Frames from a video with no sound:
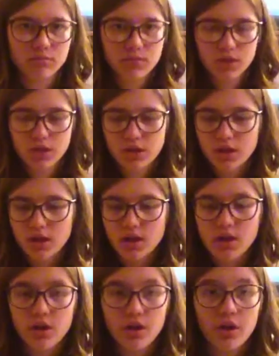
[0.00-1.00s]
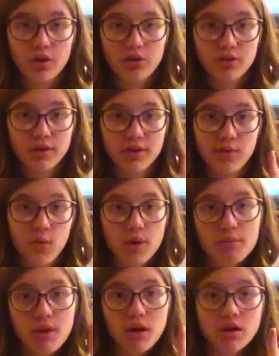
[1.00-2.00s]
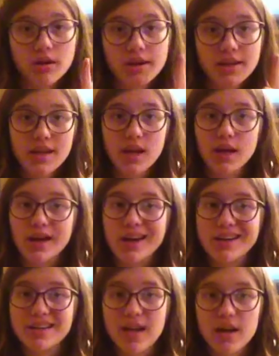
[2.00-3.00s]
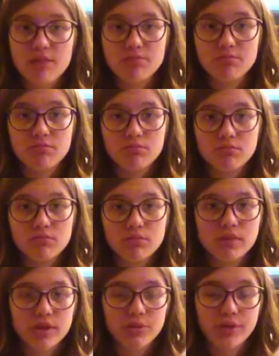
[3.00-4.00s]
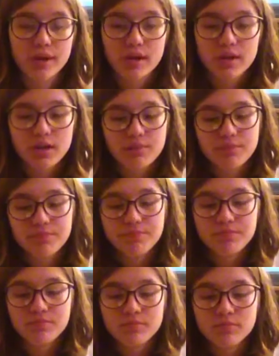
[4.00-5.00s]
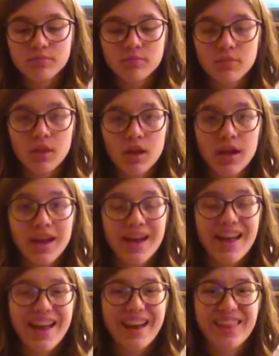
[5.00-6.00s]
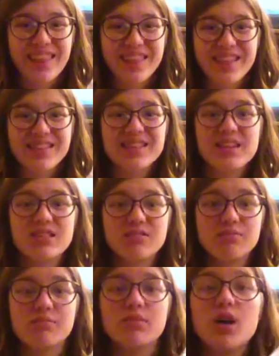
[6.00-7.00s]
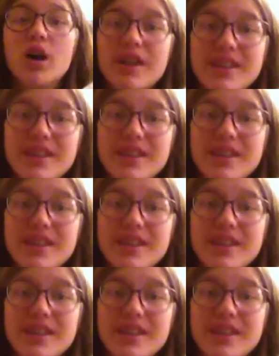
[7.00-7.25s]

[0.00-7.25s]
Good? You only have 1 ball in the air at a time, in reality. And I think that's it. On to